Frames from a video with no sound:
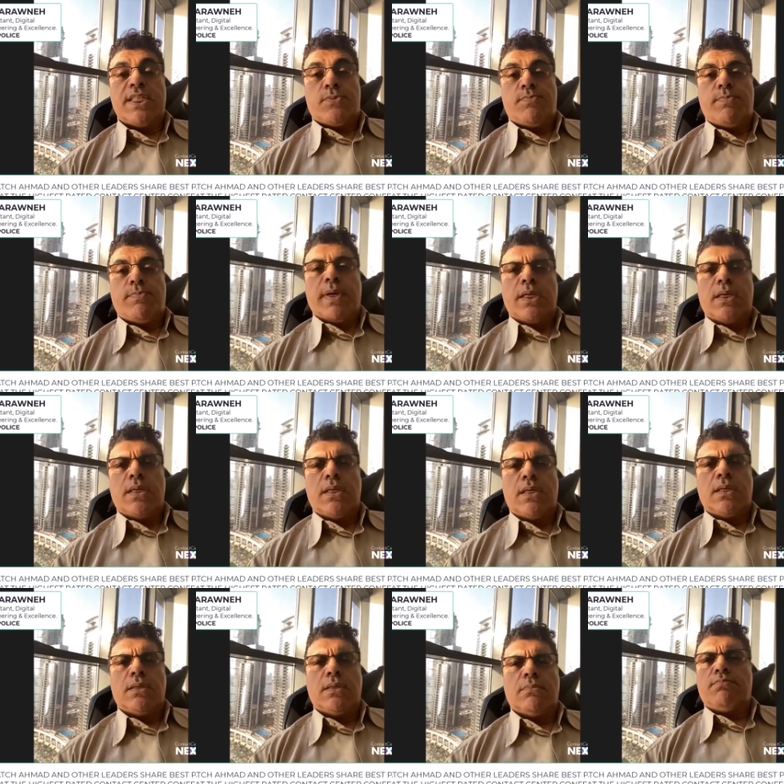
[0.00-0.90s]
It's
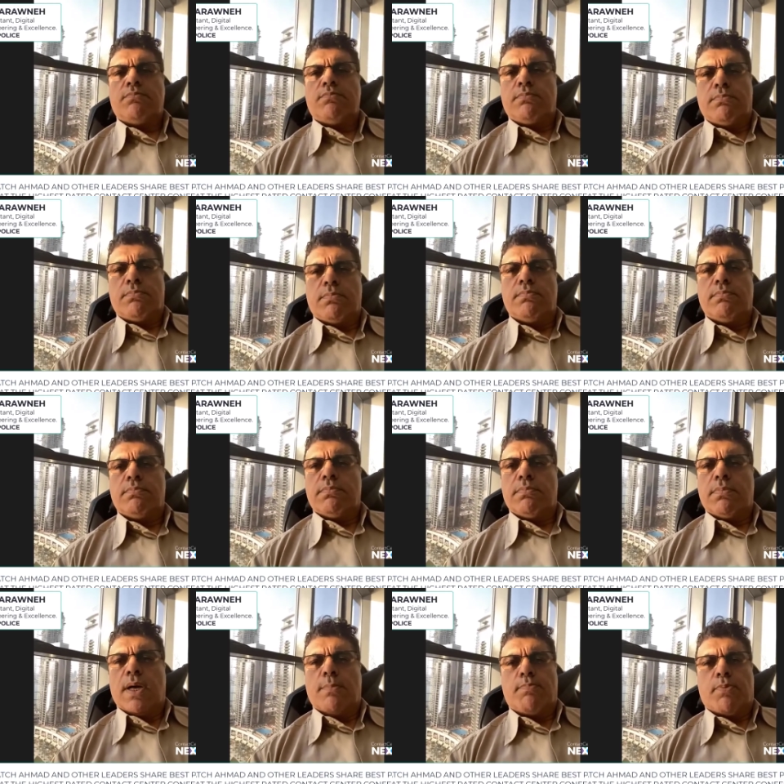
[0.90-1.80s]
been
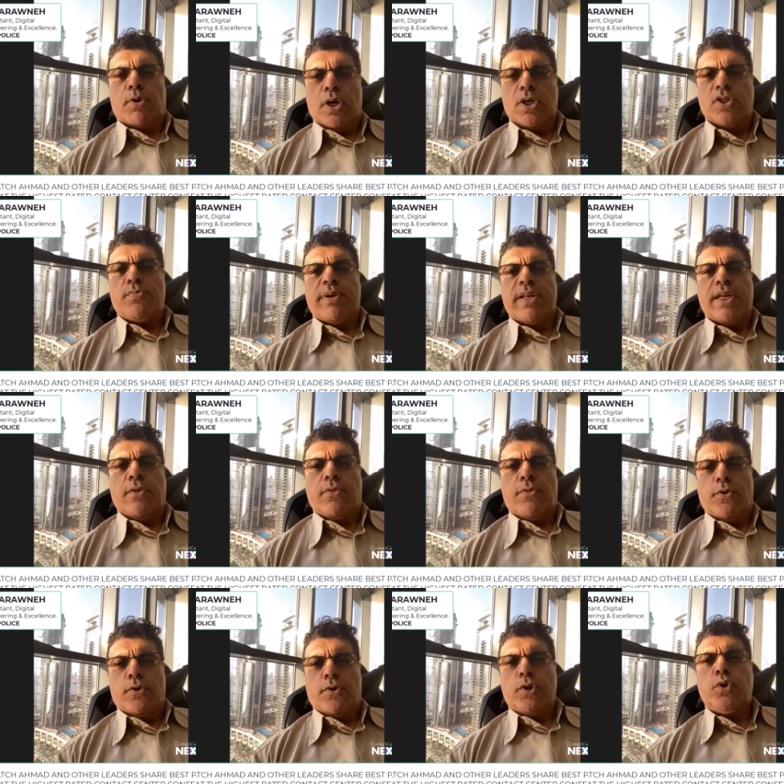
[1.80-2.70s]

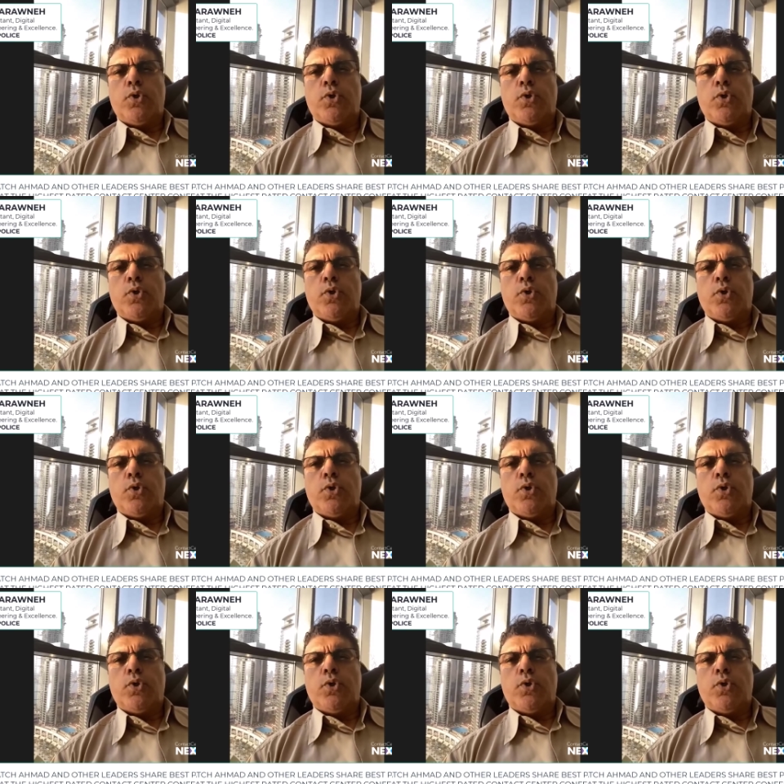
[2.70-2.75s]
approximately